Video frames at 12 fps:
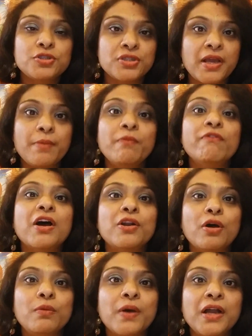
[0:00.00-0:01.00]
to them one
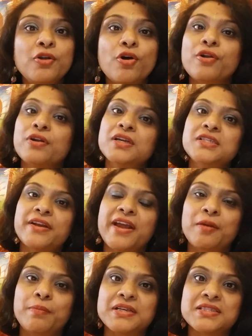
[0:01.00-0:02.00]
on one or on a
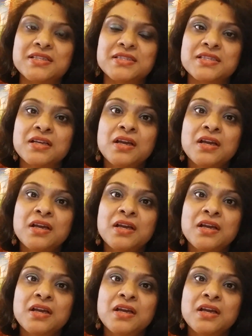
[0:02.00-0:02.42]
direct basis.